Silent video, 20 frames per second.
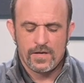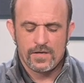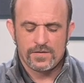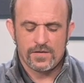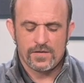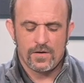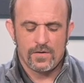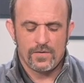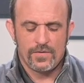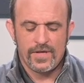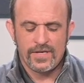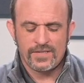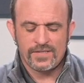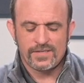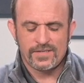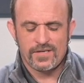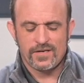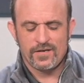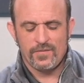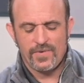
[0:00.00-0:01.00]
So this
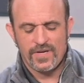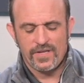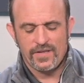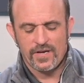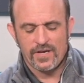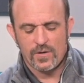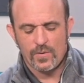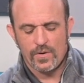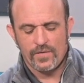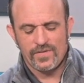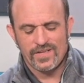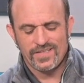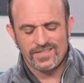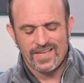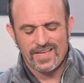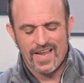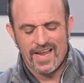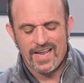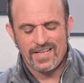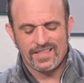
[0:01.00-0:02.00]
is going to be the equivalent
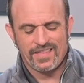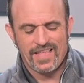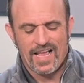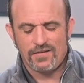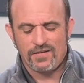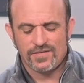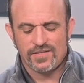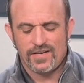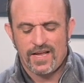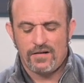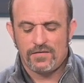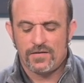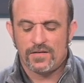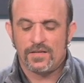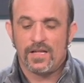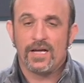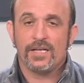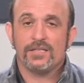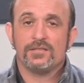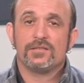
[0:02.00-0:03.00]
to 8,000
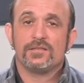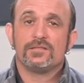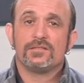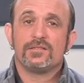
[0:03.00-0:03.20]
alkalines.